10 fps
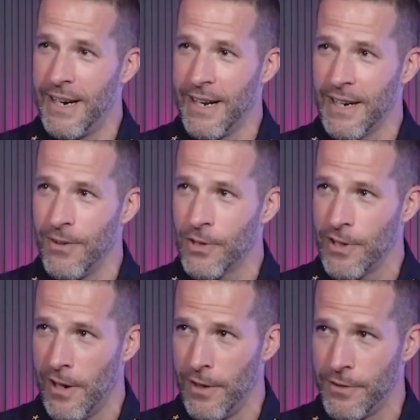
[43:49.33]
I gotta give a
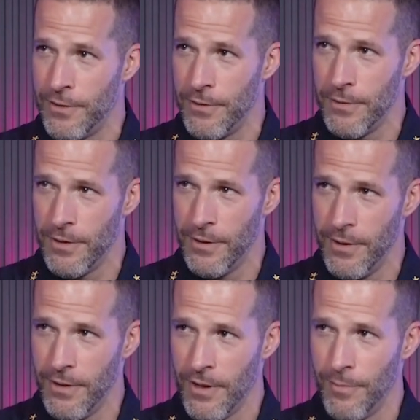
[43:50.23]
shout out to
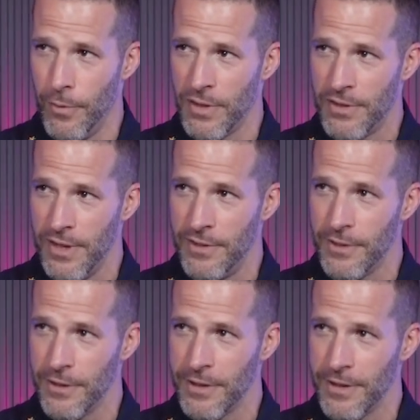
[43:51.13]
our boy Caesar.